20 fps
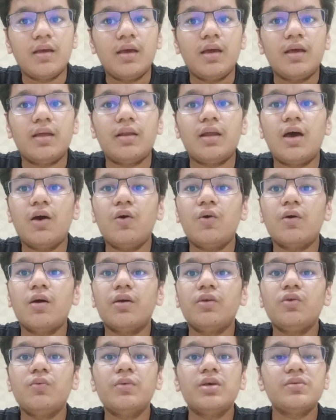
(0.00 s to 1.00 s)
Now,
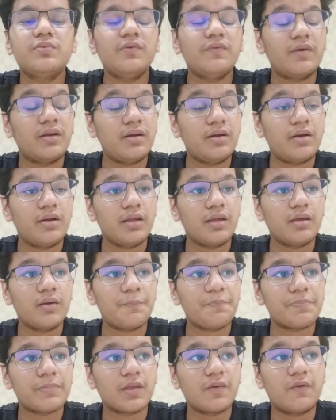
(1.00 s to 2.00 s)
you must be
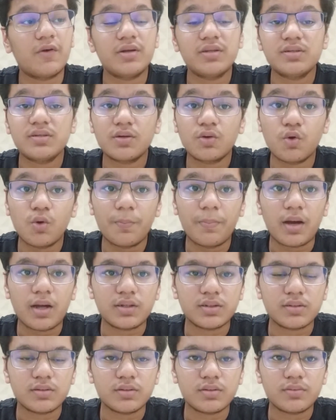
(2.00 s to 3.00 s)
wondering, what is a
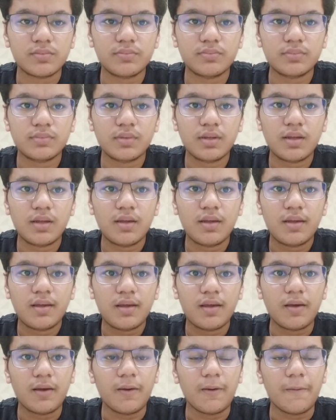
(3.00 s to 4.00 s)
coparcenary?
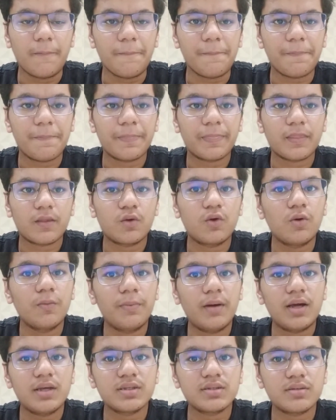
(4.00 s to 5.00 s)

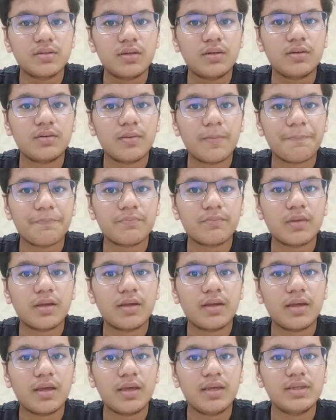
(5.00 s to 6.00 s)
Coparcenary
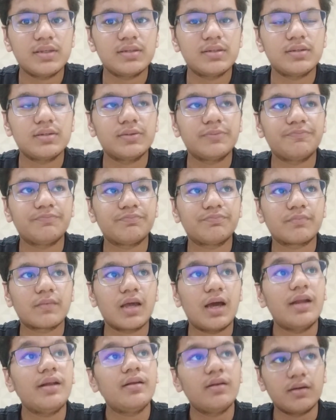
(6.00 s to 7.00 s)
is
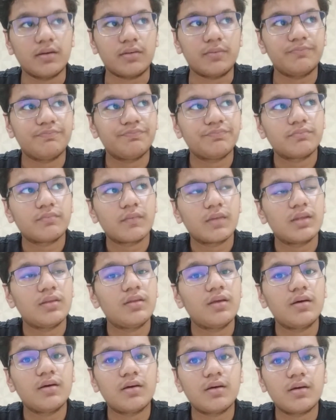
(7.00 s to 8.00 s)
under
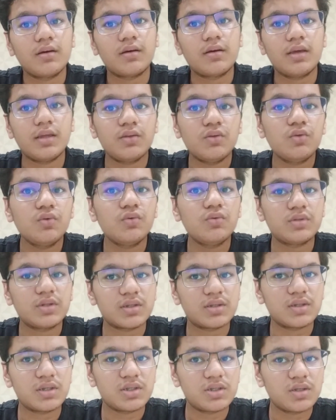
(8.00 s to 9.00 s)
the Hindu
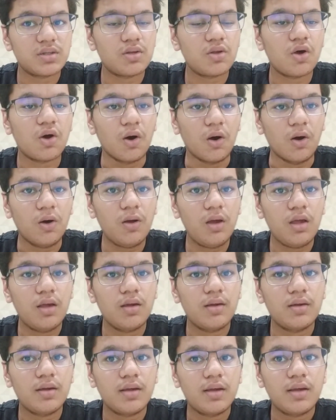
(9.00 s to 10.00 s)
succession law
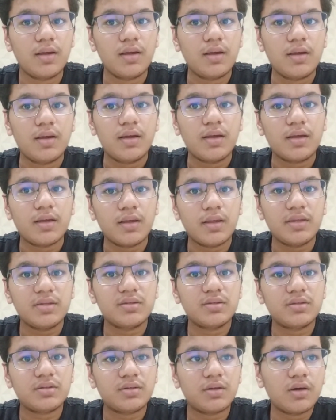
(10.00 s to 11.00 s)
is
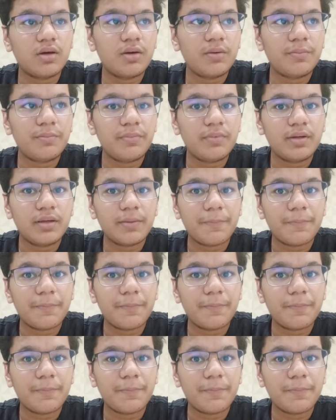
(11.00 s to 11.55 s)
termed